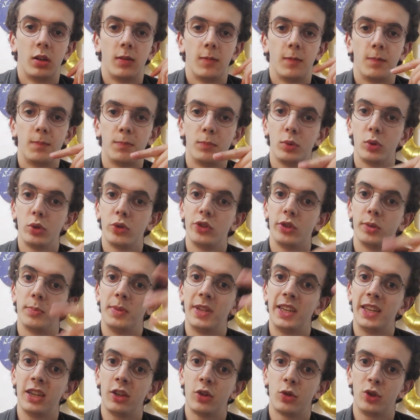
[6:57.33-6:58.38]
Boredom
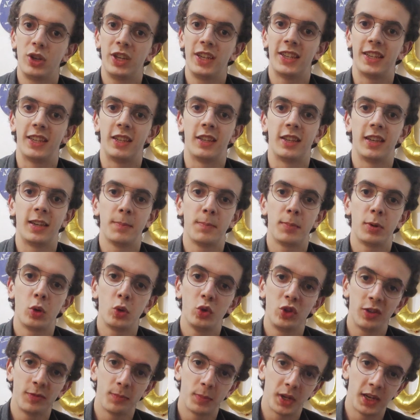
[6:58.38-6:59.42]
increases
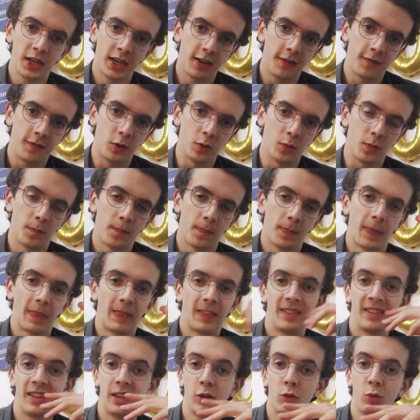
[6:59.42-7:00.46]
impulsive behavior.
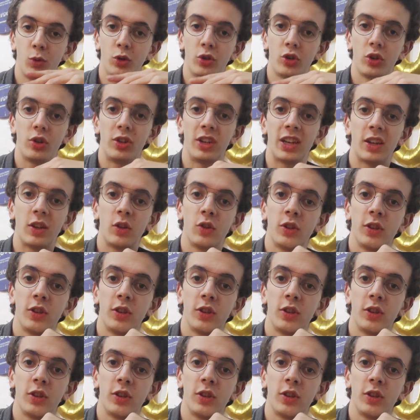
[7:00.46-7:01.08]
This was shown at a